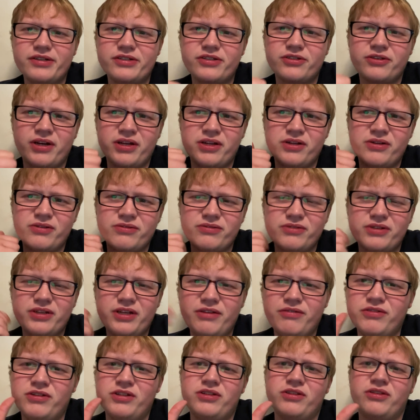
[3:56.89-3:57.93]
So I don't
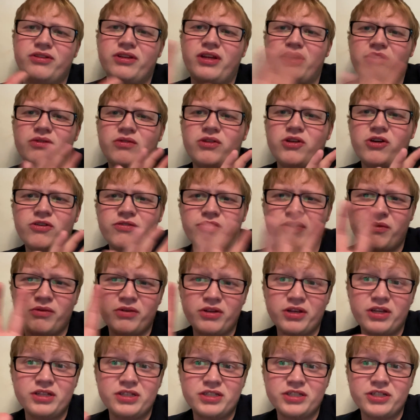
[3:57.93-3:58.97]
even, like, know if I want
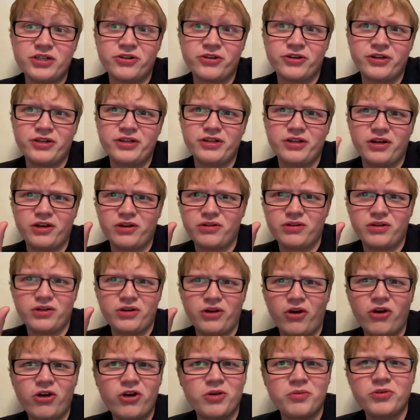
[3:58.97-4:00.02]
to consider it a
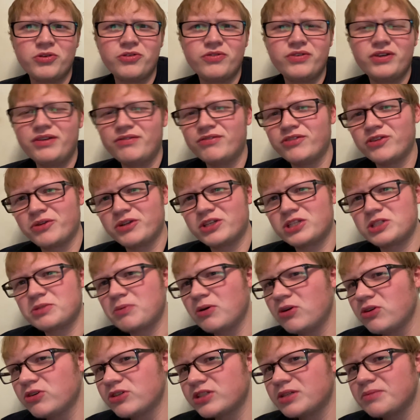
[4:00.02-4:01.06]
horror movie, even though it's
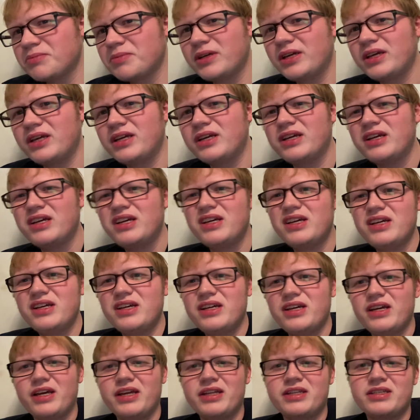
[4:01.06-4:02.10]
supposed to be.
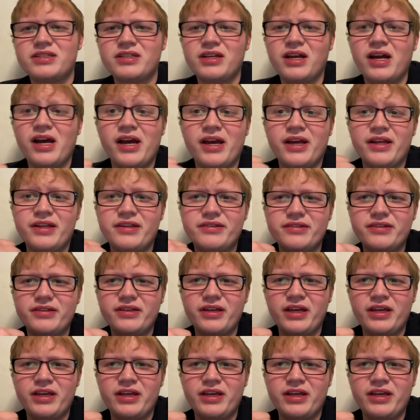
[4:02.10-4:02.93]
It's not